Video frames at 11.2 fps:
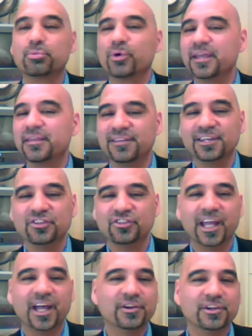Um,
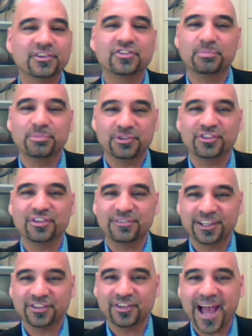make sure you break
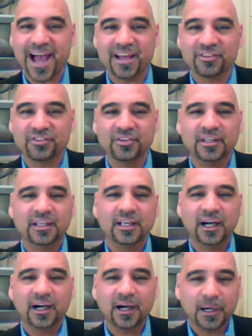things down into
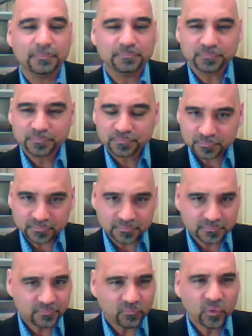specific
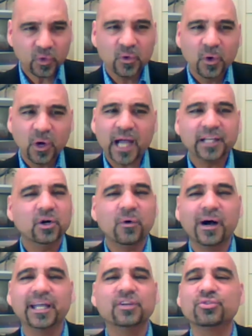tasks. Um,
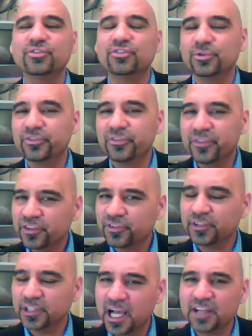
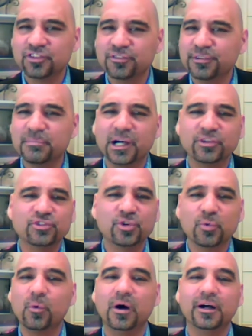I know I
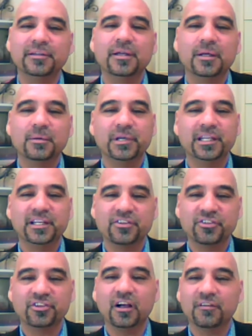introduced this philosophy
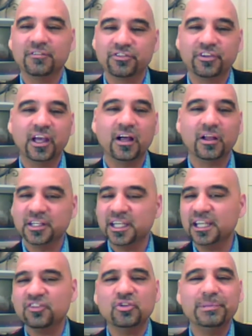about your one
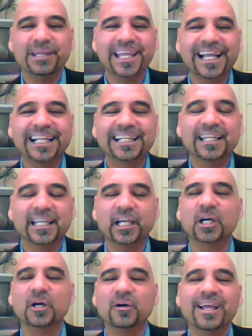minute self
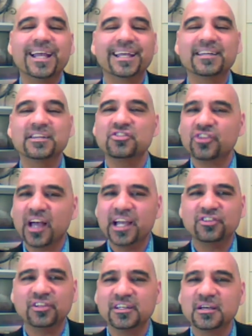sell. It needs to be
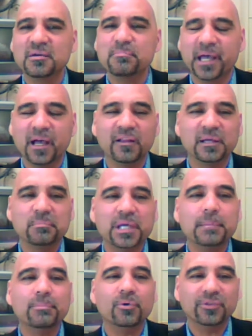clear,
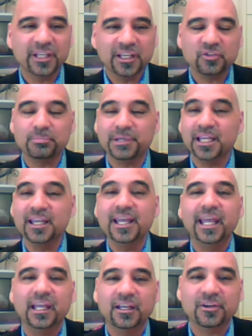concise, and
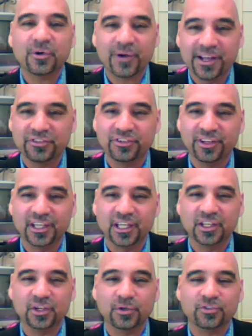compelling. People need to
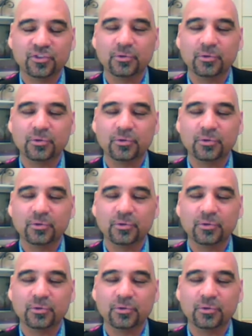be